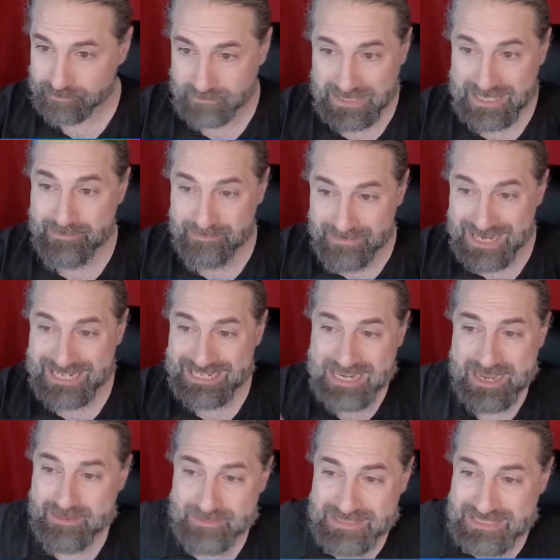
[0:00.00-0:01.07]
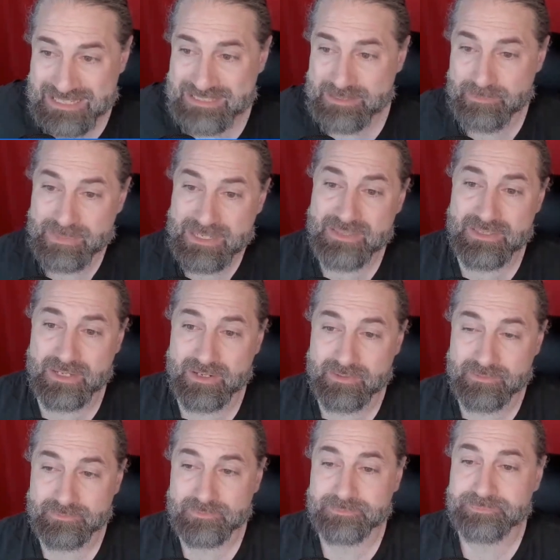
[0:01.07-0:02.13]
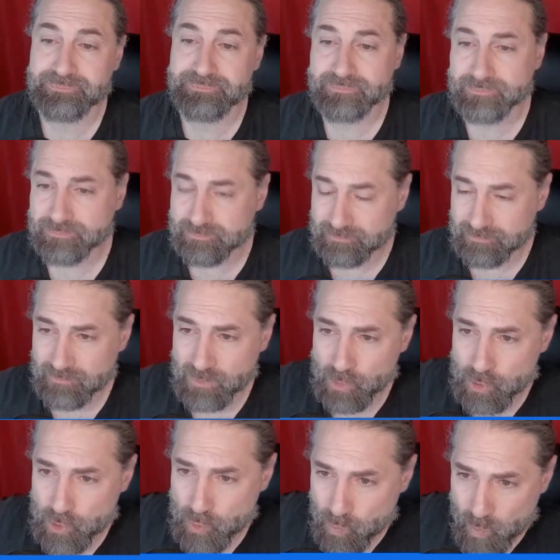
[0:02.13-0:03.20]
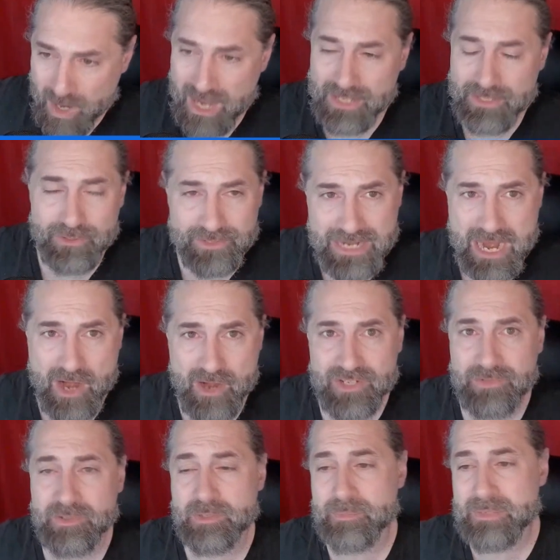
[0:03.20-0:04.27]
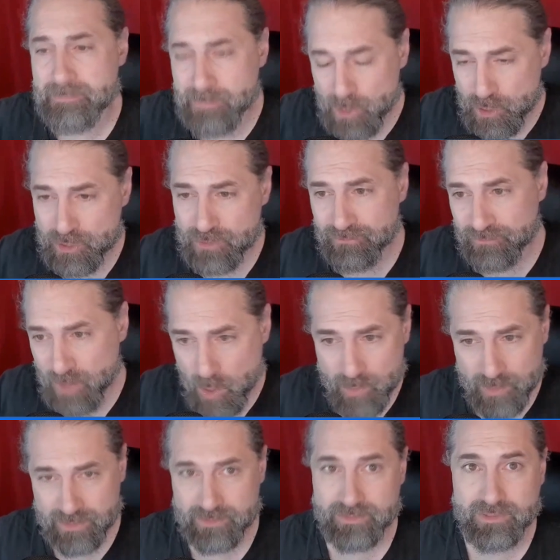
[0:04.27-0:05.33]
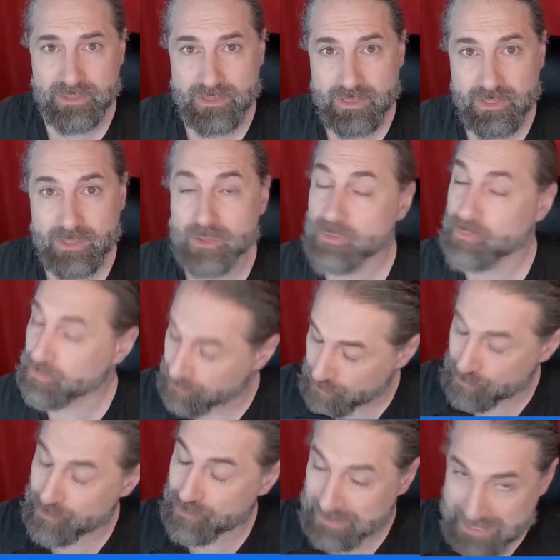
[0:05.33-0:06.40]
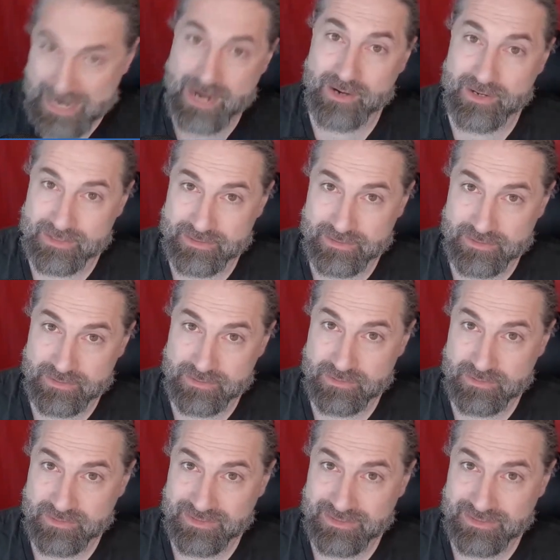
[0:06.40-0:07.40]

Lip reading: it might not need to be there. You want your narrative to be pushed forward through your characters,